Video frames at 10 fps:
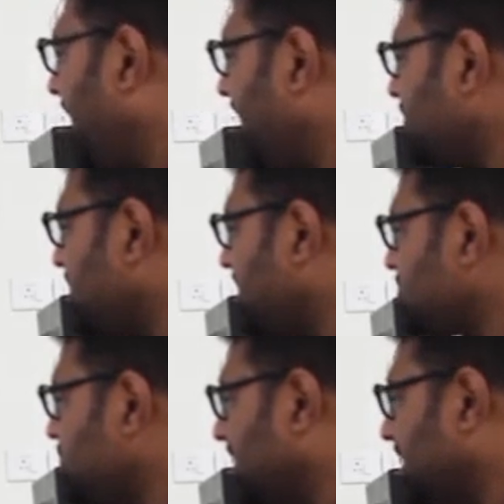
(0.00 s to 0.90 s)
as well
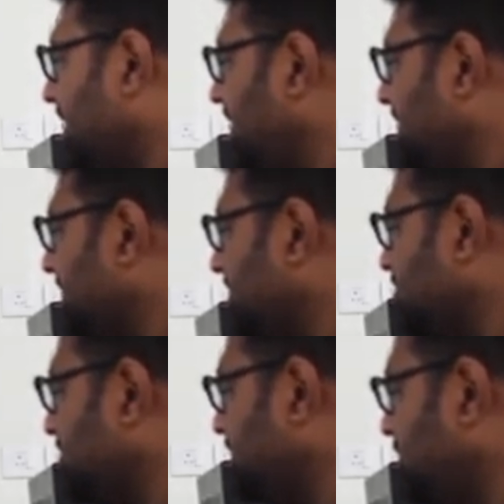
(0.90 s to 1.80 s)
as we can connect it
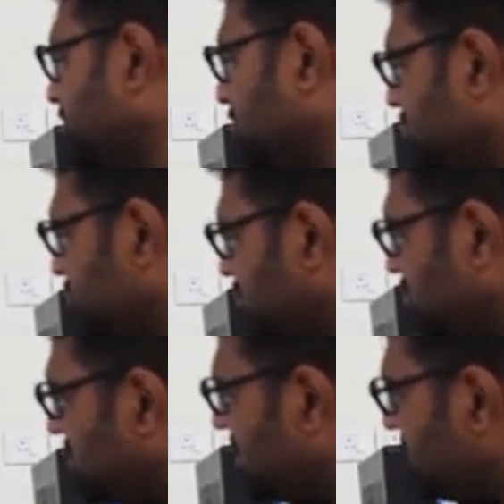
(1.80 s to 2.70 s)
through the Bluetooth.
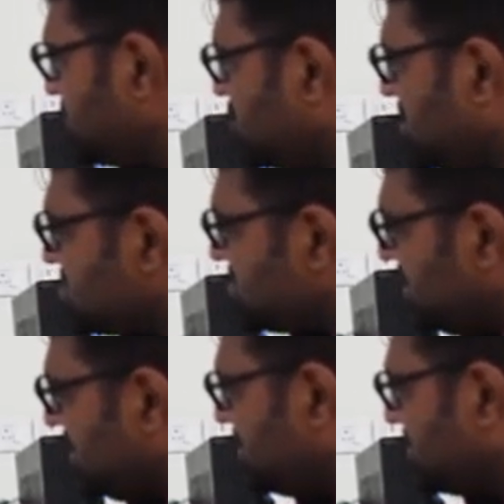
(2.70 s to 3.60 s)
So as you can
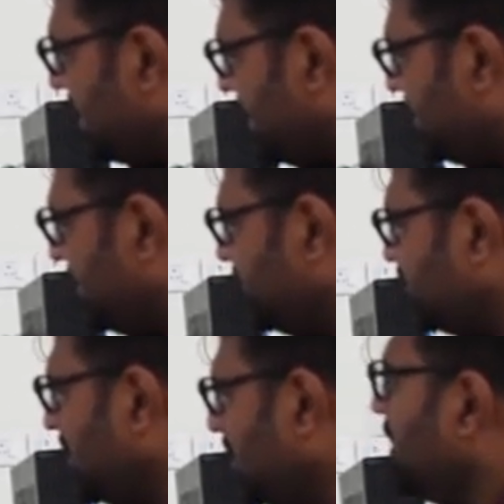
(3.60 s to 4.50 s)
see in the diagram,